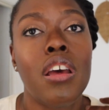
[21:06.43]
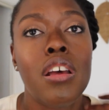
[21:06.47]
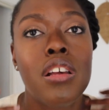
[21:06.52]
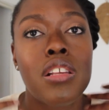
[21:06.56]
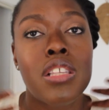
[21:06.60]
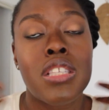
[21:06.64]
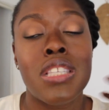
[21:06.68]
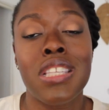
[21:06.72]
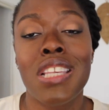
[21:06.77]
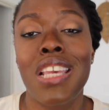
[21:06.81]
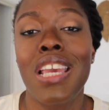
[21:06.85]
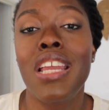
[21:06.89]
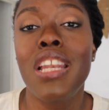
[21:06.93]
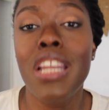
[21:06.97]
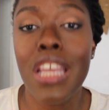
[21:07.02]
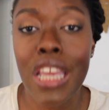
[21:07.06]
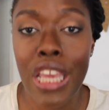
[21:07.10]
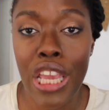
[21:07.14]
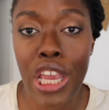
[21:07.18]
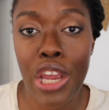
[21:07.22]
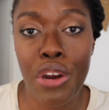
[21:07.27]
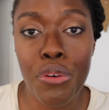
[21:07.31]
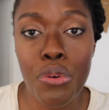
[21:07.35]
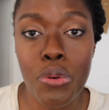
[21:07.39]

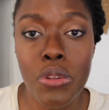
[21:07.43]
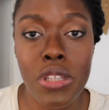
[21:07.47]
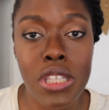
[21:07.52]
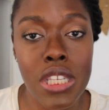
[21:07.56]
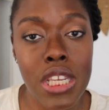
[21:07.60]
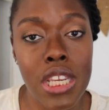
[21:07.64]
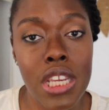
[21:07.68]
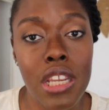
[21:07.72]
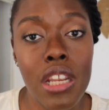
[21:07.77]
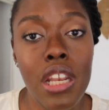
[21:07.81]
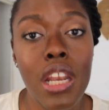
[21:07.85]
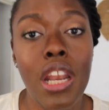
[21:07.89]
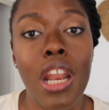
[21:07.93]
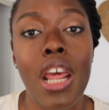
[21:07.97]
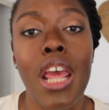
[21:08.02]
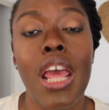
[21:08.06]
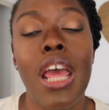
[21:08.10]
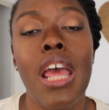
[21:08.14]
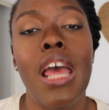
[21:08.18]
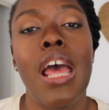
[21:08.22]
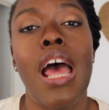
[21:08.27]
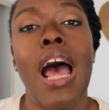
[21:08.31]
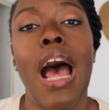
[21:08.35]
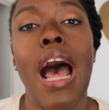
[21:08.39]
skincare routine,
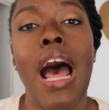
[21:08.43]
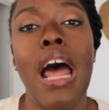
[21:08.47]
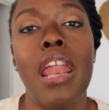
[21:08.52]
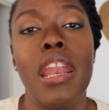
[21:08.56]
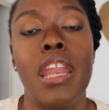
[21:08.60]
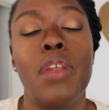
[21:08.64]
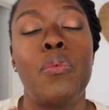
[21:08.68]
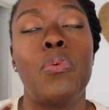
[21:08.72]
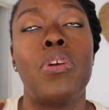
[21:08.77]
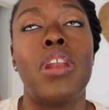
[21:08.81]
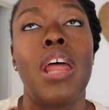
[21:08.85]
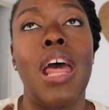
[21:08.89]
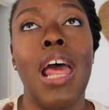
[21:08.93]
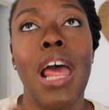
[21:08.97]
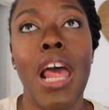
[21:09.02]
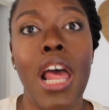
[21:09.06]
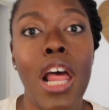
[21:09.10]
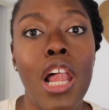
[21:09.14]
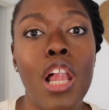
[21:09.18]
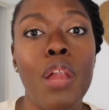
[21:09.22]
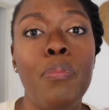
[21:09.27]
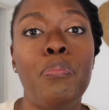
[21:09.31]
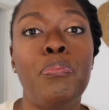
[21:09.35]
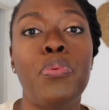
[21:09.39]
and it would
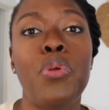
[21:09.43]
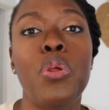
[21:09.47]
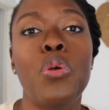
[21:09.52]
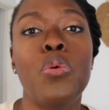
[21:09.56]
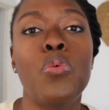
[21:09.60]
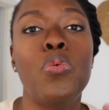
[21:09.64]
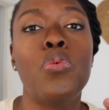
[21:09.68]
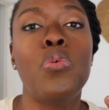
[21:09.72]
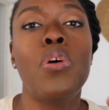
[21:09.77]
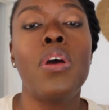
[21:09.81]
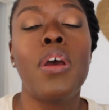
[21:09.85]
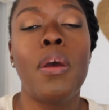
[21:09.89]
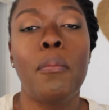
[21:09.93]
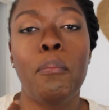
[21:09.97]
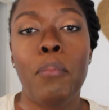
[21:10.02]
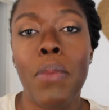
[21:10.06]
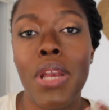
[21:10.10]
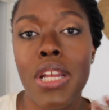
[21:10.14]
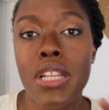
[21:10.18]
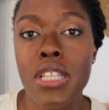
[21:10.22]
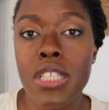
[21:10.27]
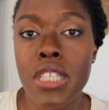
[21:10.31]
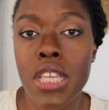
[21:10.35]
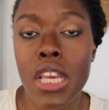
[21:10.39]
help you
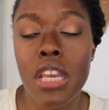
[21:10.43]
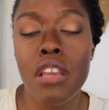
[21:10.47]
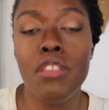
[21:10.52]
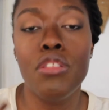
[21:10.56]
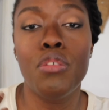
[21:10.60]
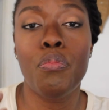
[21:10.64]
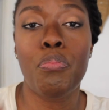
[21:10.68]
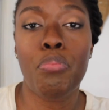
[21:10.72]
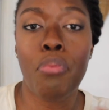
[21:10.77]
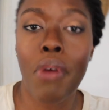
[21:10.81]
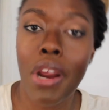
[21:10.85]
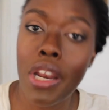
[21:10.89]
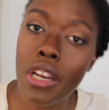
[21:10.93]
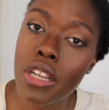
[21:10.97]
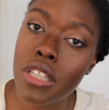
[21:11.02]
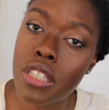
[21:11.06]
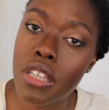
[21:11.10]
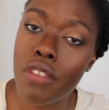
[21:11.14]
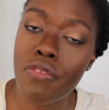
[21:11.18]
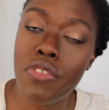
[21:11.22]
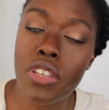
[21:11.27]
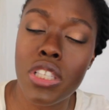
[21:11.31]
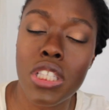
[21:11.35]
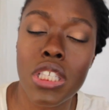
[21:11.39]
maintain the brightness
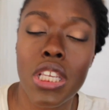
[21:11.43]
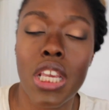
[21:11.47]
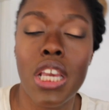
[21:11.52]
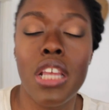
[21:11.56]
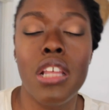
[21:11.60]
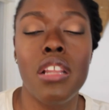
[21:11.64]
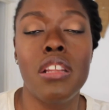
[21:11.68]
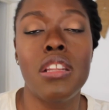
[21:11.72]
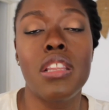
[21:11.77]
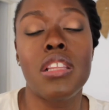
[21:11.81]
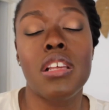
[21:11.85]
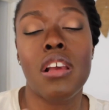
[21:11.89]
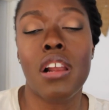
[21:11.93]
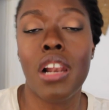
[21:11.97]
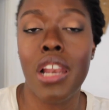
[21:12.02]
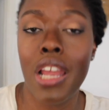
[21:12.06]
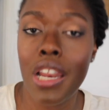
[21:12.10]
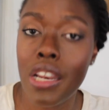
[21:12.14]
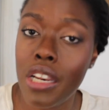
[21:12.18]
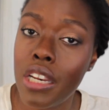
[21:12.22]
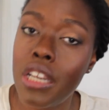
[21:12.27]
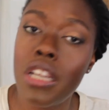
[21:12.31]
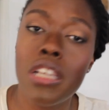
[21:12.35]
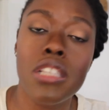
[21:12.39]
of your skin, the
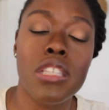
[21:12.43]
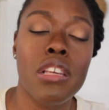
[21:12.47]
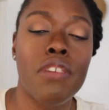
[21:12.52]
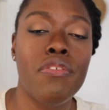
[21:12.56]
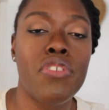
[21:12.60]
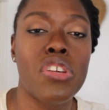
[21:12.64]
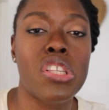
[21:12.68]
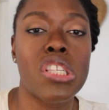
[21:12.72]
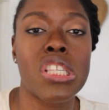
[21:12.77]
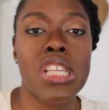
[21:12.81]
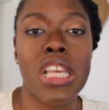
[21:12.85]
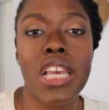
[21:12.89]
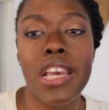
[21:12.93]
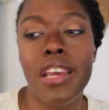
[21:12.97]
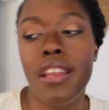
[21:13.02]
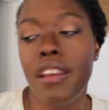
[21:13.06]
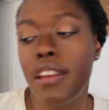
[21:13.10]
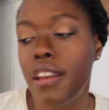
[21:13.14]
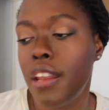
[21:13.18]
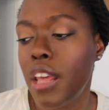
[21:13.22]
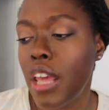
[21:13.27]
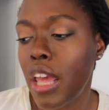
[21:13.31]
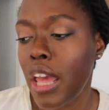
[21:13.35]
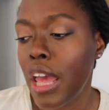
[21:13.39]
cleanliness of your
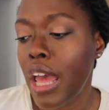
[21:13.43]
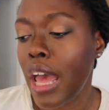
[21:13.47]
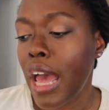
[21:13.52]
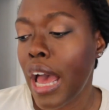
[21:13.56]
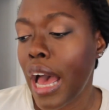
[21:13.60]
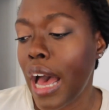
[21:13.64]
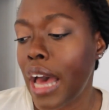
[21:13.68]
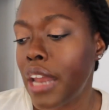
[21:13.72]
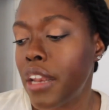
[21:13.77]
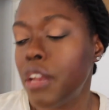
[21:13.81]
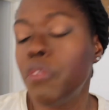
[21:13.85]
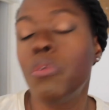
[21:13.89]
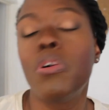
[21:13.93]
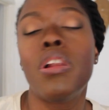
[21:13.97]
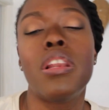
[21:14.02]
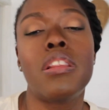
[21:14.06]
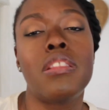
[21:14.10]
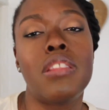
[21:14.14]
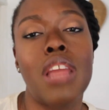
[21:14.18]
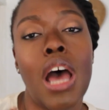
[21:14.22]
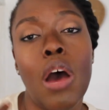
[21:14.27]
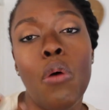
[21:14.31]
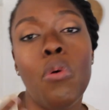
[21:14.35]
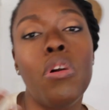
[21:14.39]
skin,
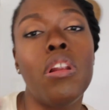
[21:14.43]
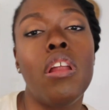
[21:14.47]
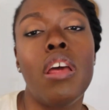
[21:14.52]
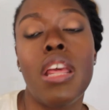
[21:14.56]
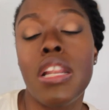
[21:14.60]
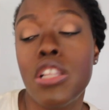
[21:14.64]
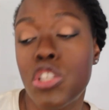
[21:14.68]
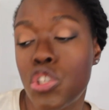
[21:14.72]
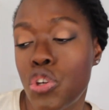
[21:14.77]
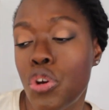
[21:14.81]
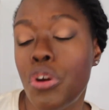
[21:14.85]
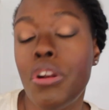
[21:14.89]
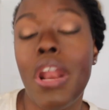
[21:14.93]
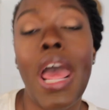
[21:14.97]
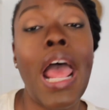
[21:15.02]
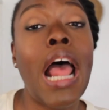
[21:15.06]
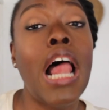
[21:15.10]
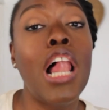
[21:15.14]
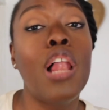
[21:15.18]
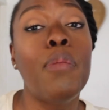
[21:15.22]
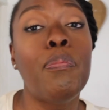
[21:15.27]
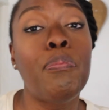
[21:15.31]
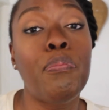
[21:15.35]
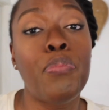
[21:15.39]
and that will in turn
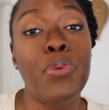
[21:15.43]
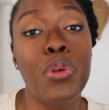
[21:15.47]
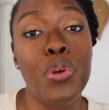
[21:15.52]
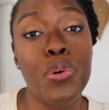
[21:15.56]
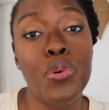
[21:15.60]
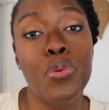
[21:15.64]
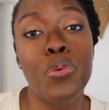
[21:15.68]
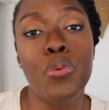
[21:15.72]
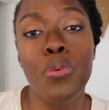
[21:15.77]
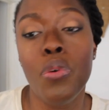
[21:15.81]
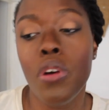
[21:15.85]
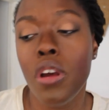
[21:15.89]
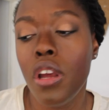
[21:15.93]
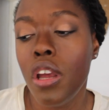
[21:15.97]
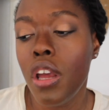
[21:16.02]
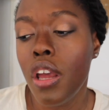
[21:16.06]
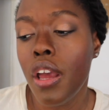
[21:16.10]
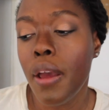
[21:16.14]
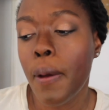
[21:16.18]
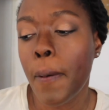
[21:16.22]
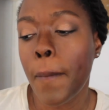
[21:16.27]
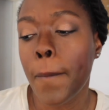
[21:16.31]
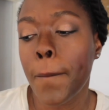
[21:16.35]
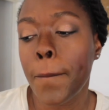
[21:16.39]
help you
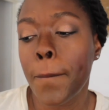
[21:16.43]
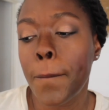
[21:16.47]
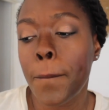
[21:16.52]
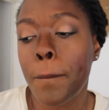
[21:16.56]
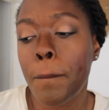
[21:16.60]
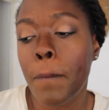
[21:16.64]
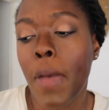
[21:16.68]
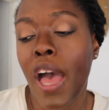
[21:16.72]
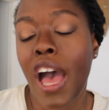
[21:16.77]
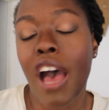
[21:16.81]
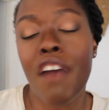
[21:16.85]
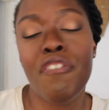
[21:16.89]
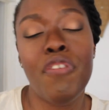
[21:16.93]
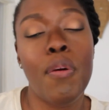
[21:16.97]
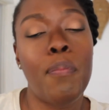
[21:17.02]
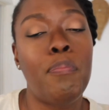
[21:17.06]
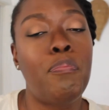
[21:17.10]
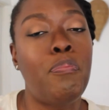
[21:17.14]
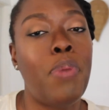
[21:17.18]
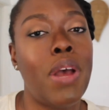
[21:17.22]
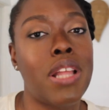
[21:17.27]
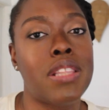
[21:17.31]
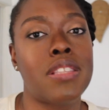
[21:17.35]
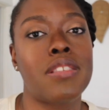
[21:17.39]
have a
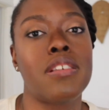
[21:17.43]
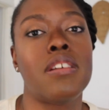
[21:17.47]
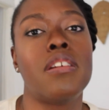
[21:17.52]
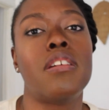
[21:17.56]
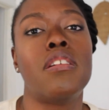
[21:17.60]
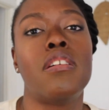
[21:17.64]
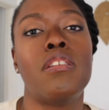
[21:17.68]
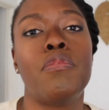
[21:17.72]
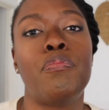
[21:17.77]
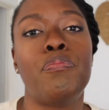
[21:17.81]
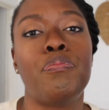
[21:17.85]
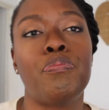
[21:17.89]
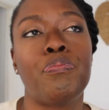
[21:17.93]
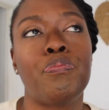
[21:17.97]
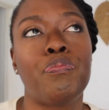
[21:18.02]
better